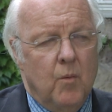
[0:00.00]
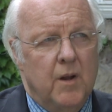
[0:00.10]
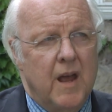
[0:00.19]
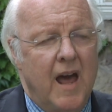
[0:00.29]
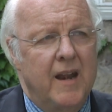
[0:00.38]

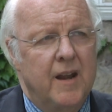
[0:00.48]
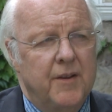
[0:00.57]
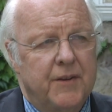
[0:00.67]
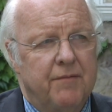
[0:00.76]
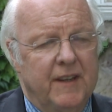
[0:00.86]
Well, not in
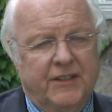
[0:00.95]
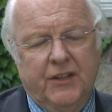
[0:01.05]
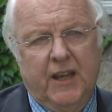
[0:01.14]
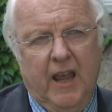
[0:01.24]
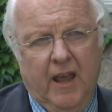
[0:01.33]
a
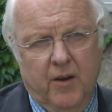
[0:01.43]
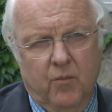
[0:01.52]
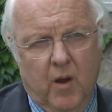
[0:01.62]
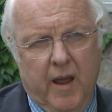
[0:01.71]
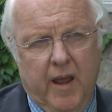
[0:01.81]

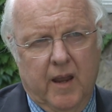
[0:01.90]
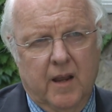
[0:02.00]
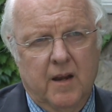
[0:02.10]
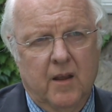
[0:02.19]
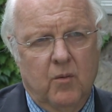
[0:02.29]
sophisticated way.
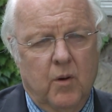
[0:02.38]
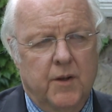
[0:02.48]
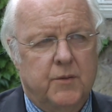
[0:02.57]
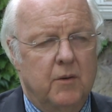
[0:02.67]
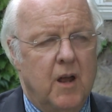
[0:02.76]
In other
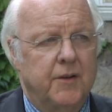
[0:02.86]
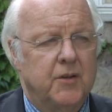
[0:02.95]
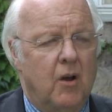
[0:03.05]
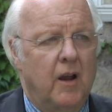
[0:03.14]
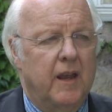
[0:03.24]
words, we're not
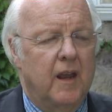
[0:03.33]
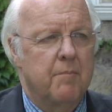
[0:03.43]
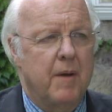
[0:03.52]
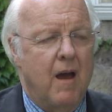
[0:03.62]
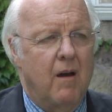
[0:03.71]
talking
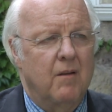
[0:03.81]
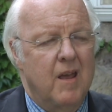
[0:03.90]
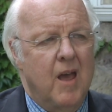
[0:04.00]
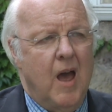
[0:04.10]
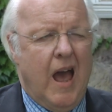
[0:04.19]
about
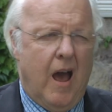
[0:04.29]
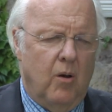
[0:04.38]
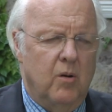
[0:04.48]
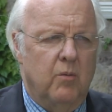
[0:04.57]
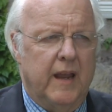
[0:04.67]

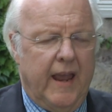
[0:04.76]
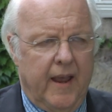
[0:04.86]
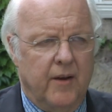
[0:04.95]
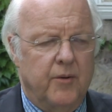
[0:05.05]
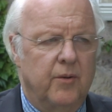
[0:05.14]
how do we
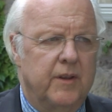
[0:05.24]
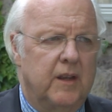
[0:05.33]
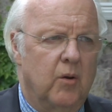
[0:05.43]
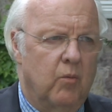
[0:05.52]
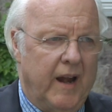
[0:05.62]
handle
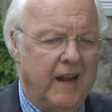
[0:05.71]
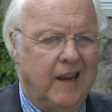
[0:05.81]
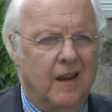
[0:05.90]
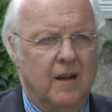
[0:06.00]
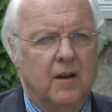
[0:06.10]
the
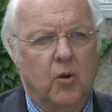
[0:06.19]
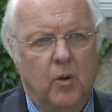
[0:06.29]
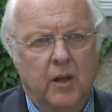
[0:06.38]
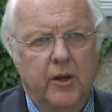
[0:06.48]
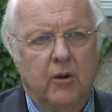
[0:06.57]
Iranian
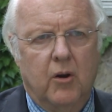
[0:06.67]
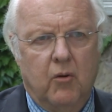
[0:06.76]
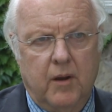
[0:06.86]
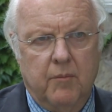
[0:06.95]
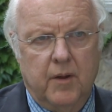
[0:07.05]
nuclear
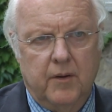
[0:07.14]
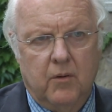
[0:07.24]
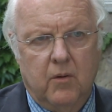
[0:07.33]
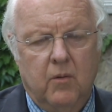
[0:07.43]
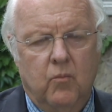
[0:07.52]
agreement
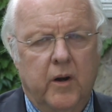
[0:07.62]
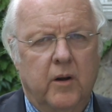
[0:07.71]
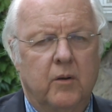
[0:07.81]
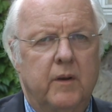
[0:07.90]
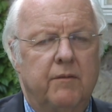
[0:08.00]
or
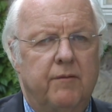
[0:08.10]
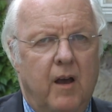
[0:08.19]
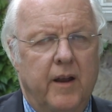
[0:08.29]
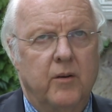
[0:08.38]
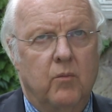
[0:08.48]
where do we
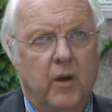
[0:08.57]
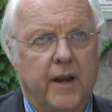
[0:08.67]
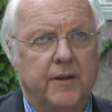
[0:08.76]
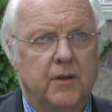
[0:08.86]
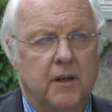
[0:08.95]
find a
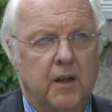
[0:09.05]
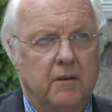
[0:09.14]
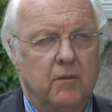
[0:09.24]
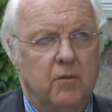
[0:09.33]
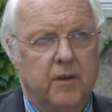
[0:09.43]
way to
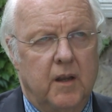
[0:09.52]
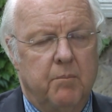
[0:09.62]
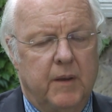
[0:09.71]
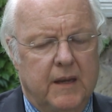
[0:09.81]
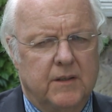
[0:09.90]
get the
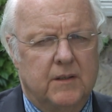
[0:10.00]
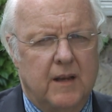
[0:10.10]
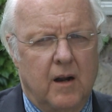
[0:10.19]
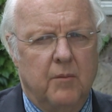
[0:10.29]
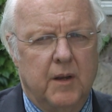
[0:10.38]
peace
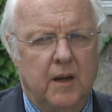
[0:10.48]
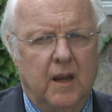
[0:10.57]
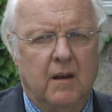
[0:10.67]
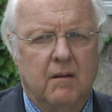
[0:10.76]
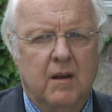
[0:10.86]
settlement
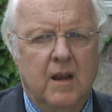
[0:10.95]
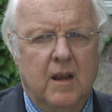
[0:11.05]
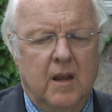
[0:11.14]
in